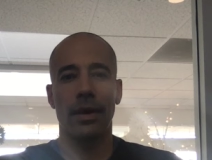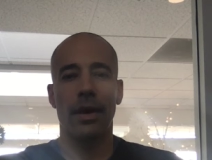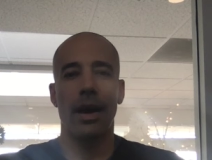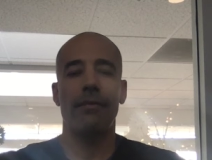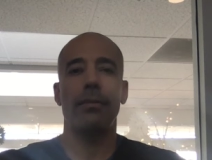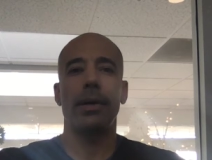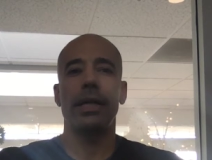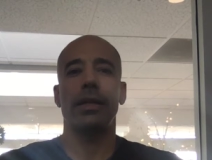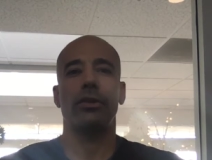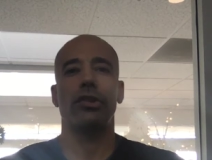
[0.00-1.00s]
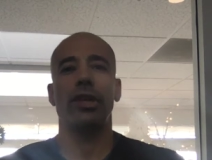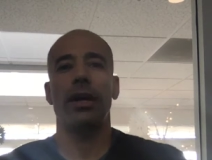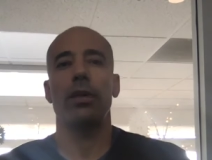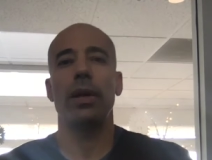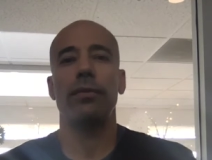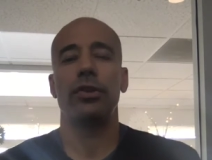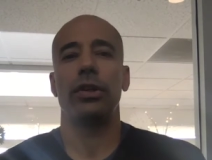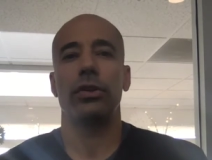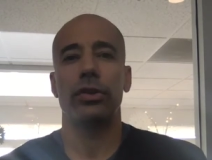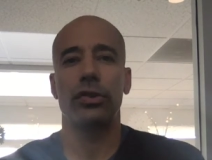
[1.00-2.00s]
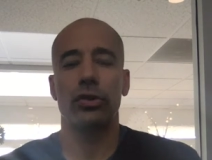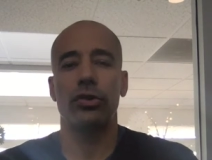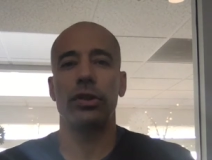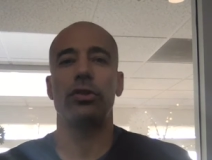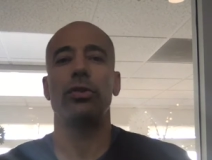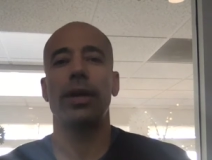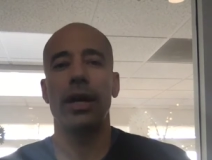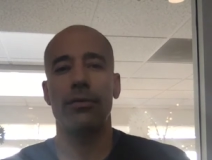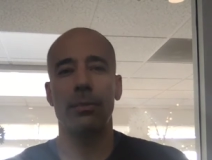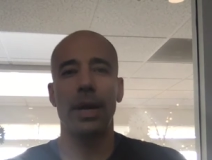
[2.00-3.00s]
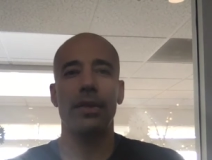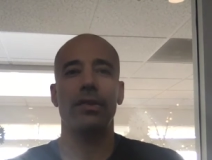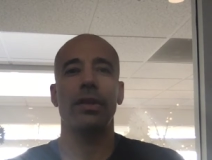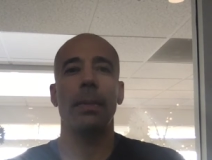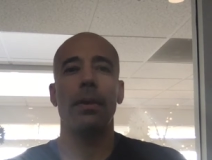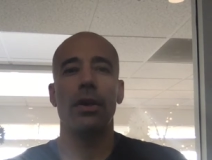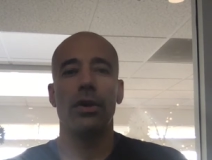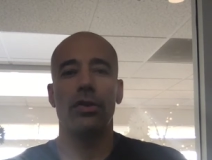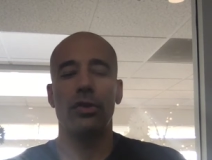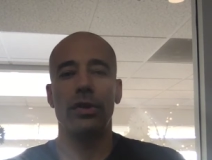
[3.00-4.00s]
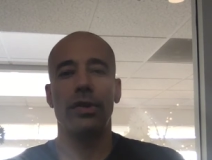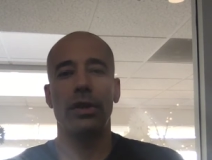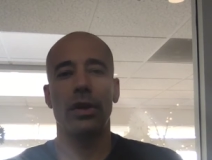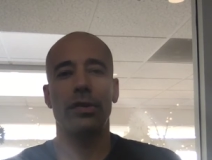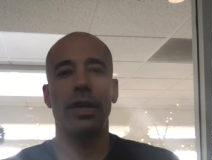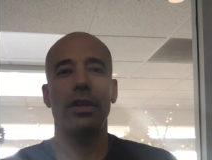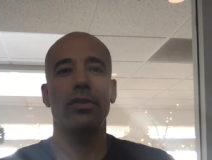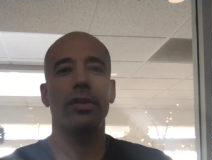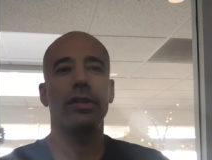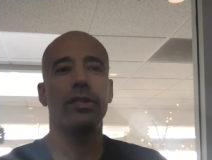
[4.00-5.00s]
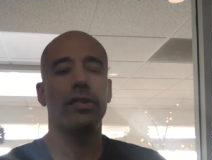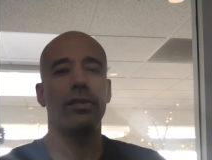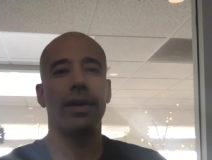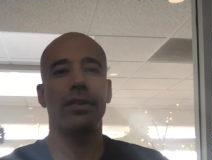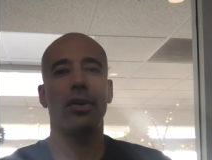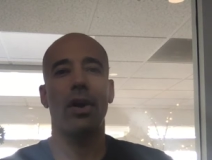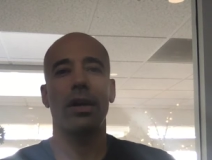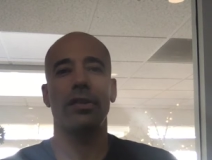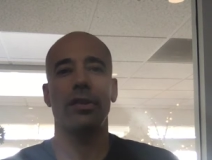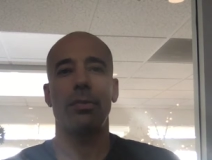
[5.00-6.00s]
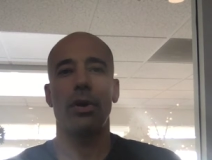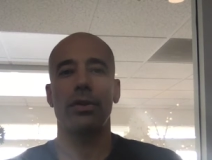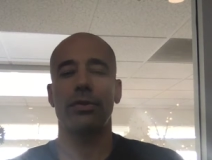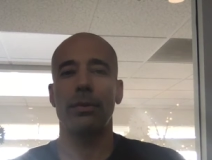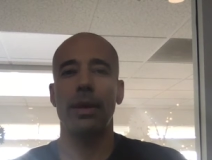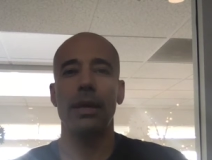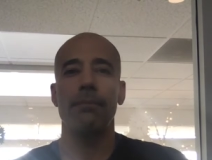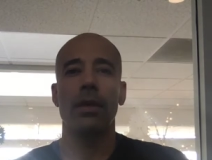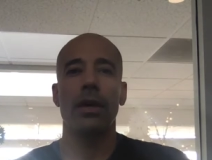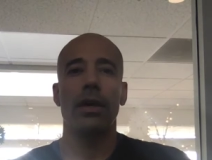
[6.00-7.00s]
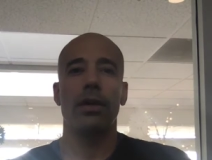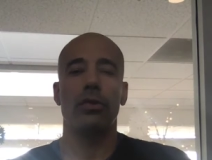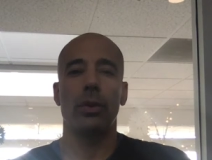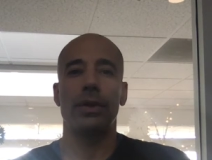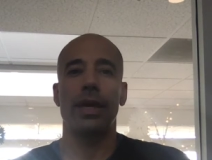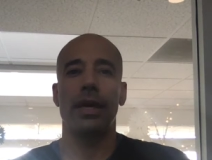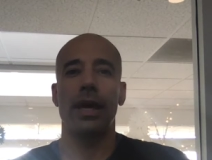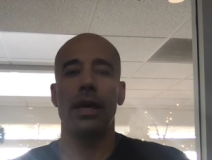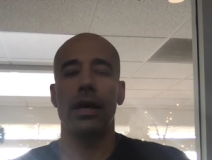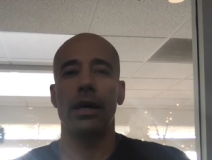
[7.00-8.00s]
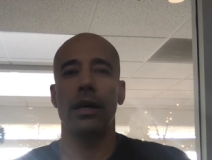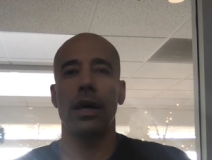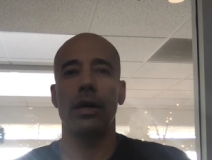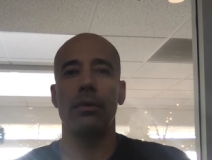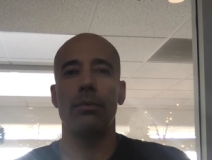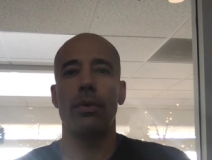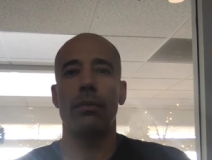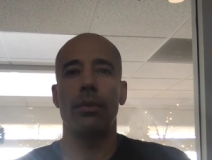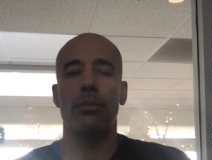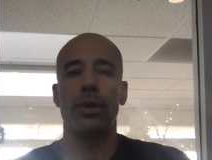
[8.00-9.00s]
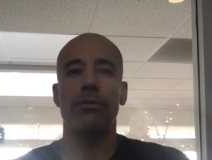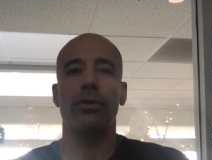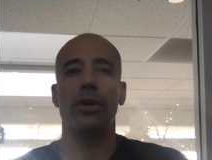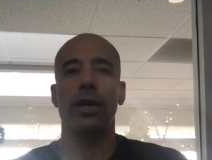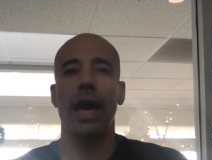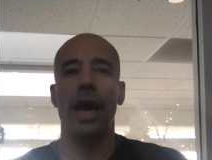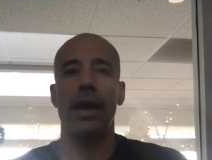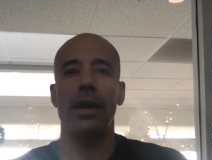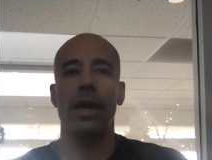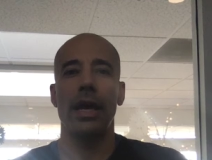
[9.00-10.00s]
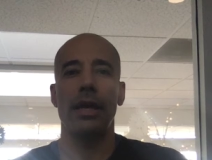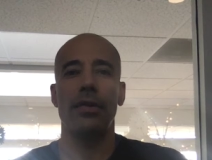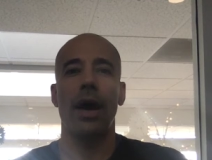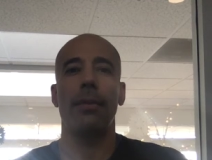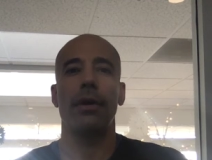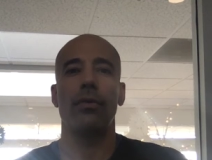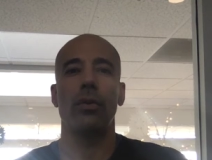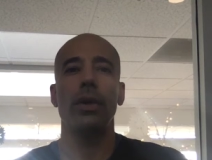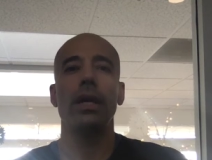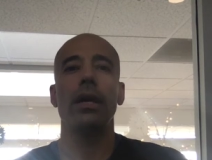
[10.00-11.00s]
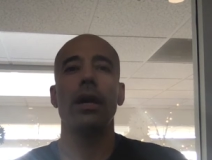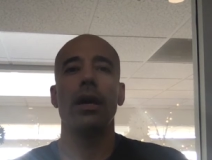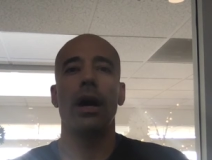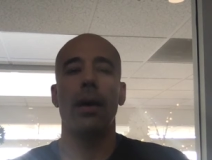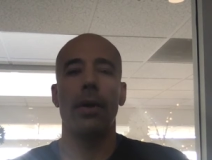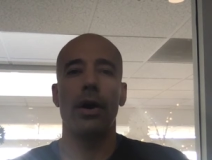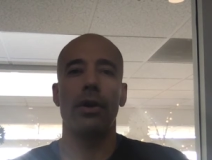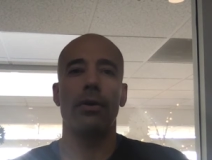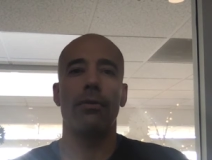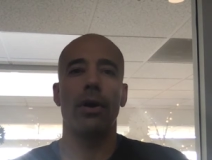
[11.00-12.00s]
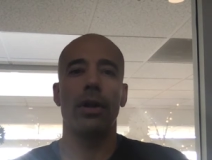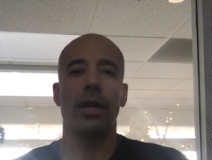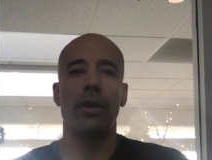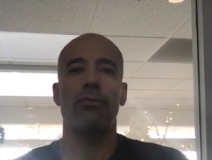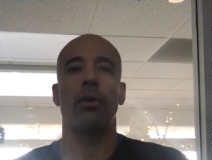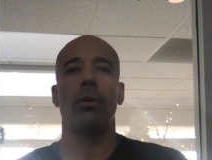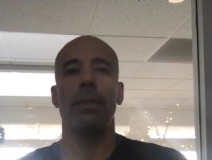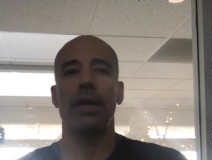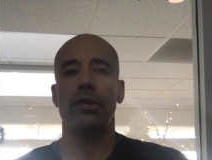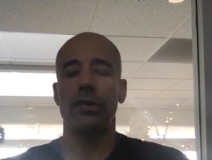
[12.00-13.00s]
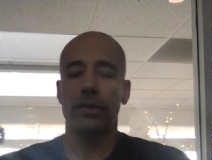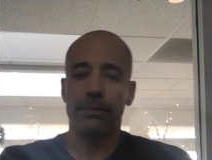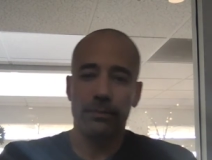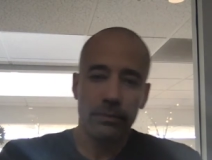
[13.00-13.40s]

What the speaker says: Hi everybody, Dr. Shadi, Ireifej here, surgeon in true care for pets, Studio City, Los Angeles. This is Vet Talks. Let's pause for a minute. This is where we take a brief look at a topic of the week on an informal basis.